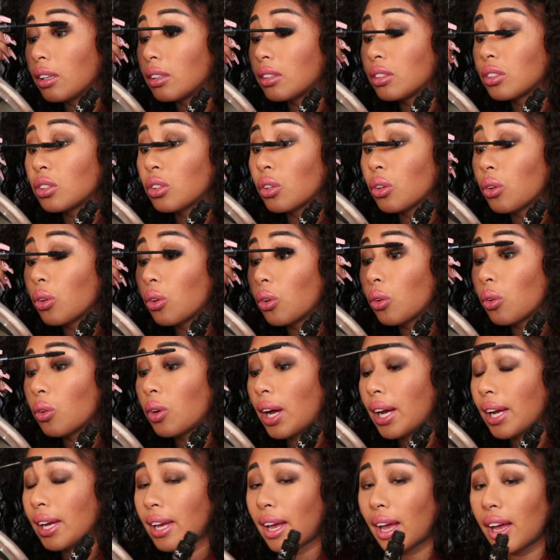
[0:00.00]
So
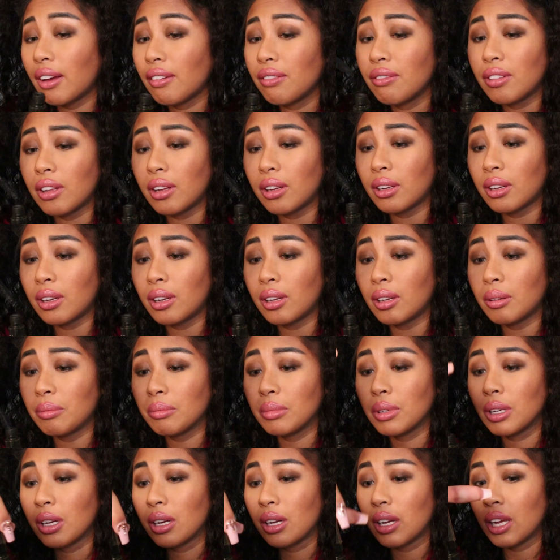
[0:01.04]
I have
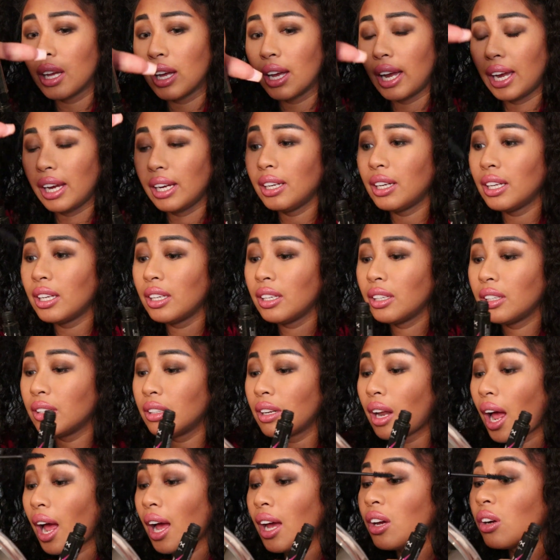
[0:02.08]
them, and
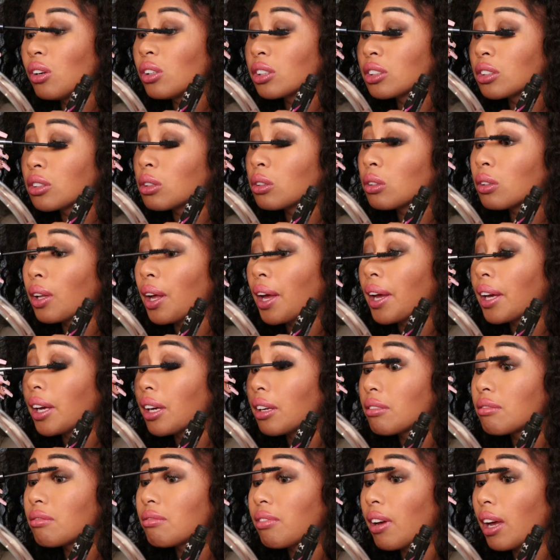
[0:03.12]
then I also like
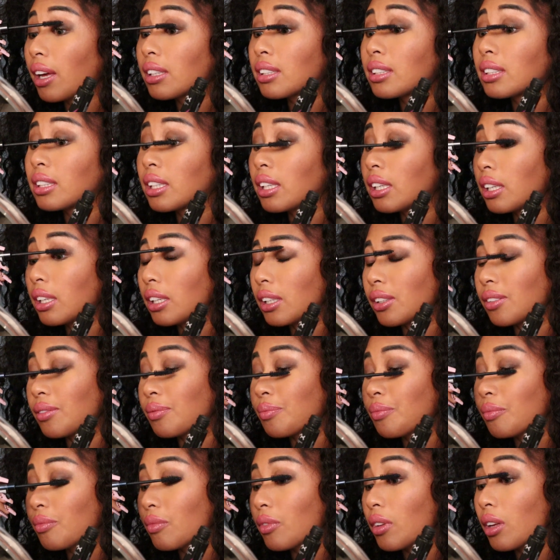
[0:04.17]
invest
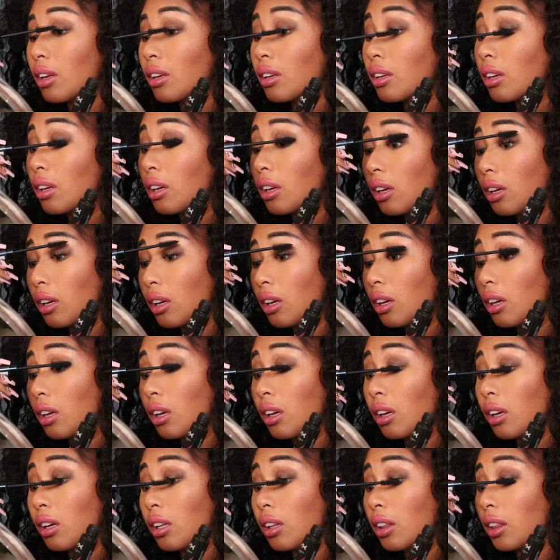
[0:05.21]
in
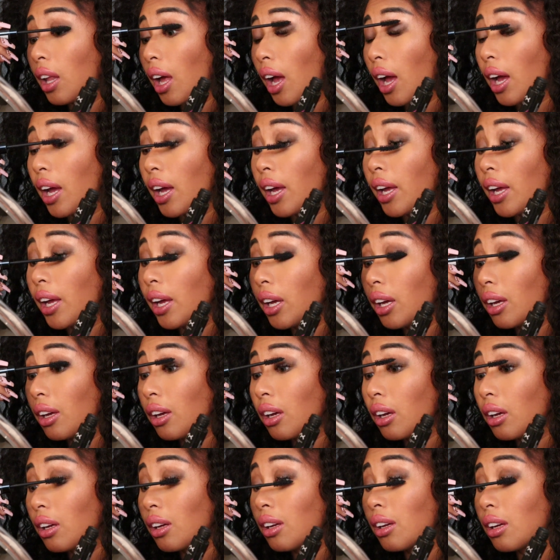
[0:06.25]
like
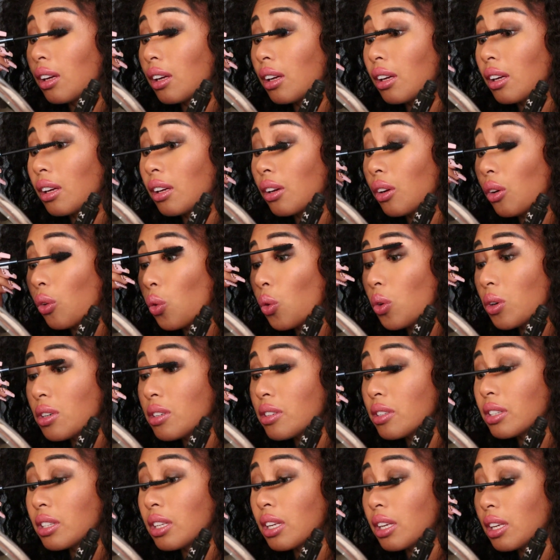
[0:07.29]

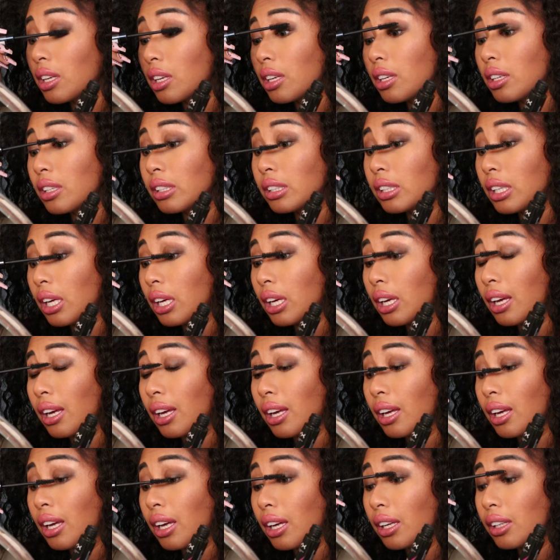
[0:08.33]
courses
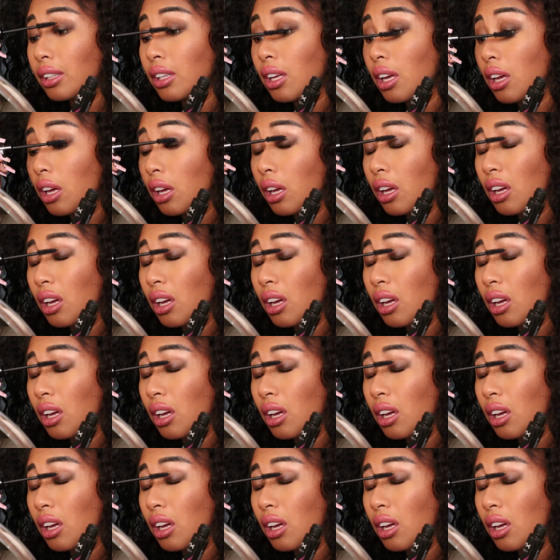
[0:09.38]
in